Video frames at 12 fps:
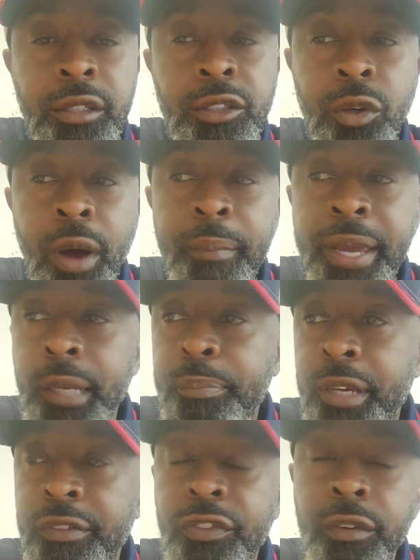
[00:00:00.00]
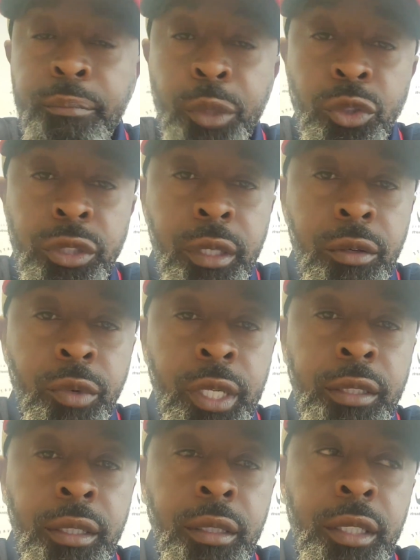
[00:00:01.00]
So I made a pivot from music,
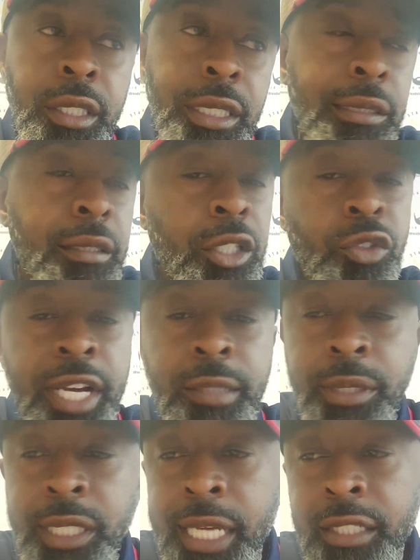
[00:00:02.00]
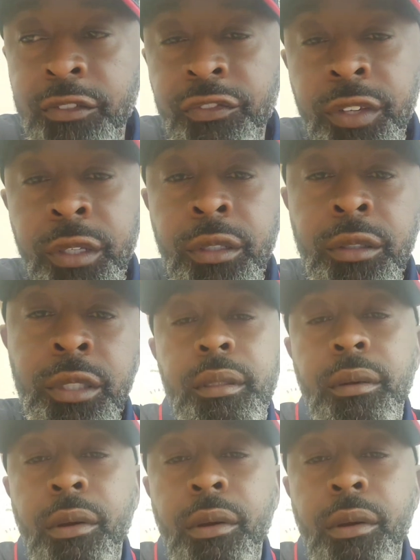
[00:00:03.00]
went into the logistics and transportation field.